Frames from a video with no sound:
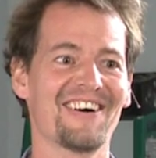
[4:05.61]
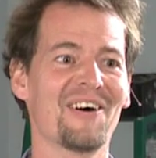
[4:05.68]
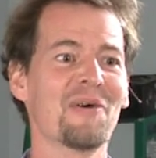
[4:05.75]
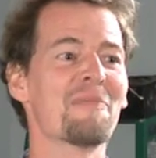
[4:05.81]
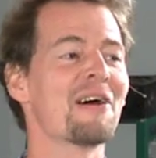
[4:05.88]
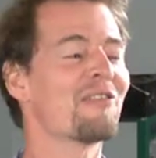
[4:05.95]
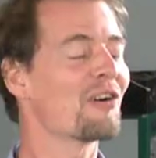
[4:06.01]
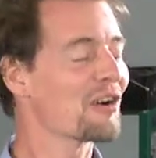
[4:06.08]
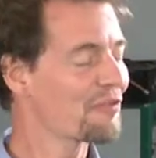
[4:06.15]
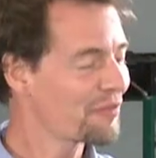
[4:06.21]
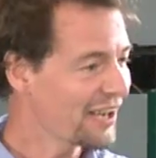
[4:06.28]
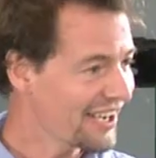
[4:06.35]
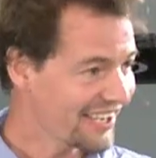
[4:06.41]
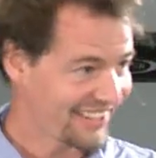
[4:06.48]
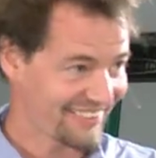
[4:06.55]

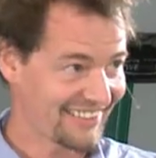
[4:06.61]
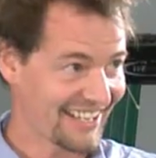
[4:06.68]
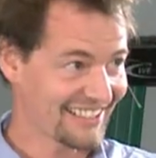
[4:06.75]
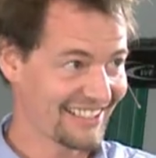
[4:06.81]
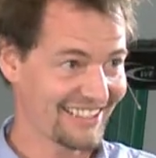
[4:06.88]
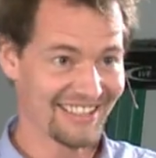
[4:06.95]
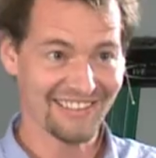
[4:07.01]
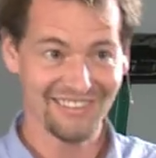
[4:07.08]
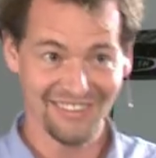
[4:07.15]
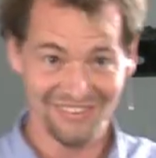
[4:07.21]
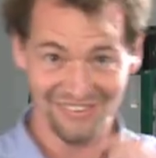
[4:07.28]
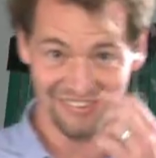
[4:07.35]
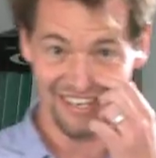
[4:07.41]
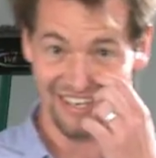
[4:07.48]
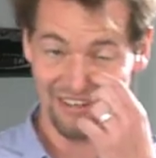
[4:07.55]
Oberwolfach, exactly. That's
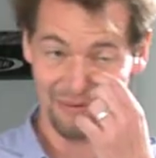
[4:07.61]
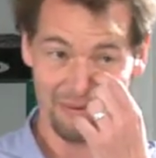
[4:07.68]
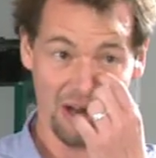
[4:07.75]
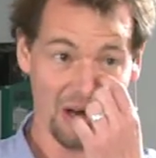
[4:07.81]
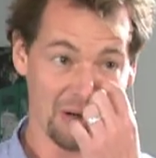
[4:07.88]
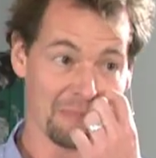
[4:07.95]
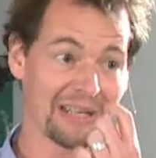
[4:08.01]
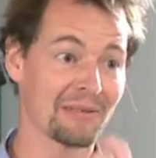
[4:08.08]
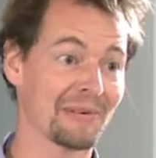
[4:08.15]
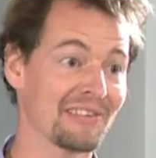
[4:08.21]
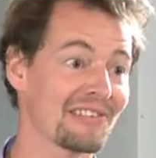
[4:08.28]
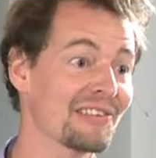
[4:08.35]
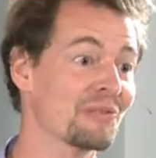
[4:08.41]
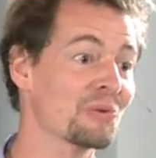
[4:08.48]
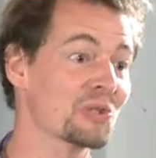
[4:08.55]
also how all
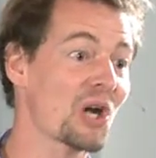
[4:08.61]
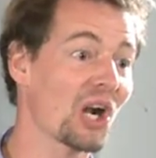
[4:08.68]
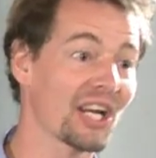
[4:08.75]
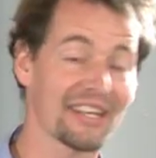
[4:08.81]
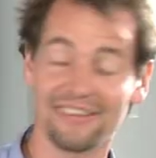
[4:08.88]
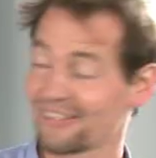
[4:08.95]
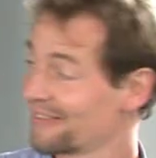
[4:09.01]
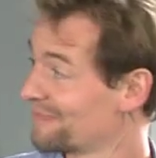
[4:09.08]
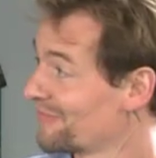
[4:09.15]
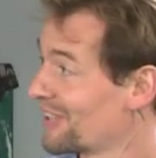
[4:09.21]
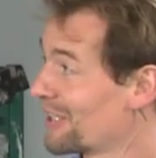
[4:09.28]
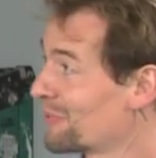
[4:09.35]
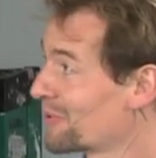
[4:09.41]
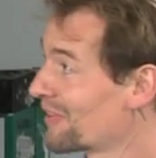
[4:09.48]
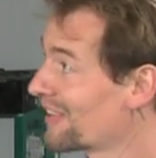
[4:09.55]
mathematicians would call it.
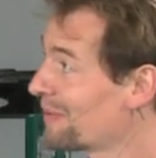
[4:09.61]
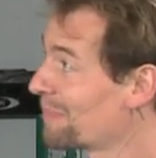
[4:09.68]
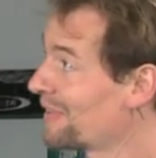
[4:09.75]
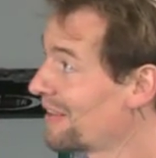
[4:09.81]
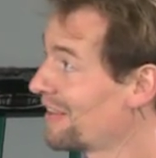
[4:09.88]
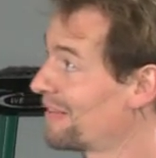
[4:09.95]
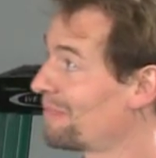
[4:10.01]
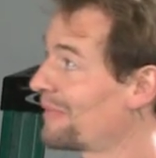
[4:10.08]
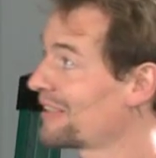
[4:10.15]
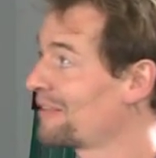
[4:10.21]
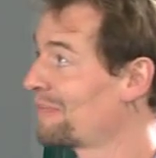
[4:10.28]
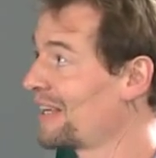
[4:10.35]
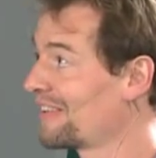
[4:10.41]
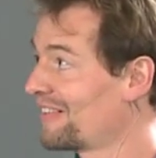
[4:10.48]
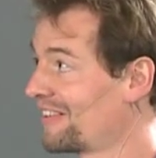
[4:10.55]
They would skip the
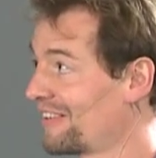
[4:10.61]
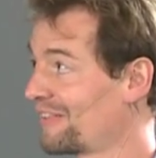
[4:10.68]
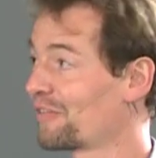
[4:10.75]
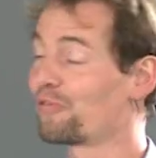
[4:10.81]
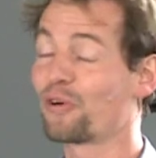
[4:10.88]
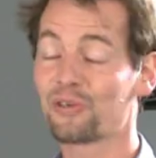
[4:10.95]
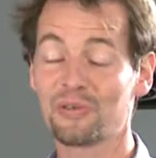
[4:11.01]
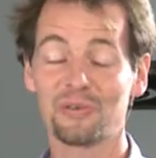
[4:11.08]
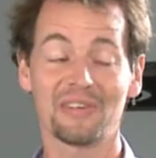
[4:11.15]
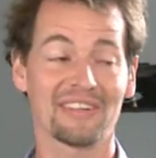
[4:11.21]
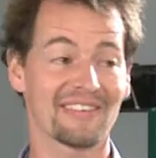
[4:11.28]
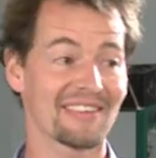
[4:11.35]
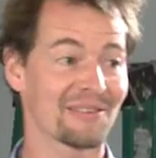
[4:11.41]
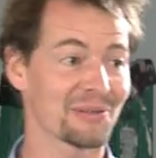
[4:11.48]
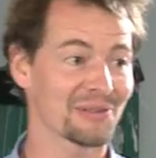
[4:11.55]
Mathematisches
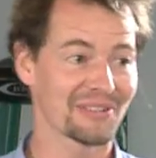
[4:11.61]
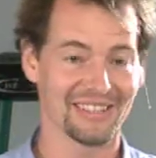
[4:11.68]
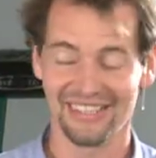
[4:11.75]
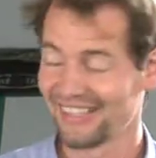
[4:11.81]
Forschungsinstitut.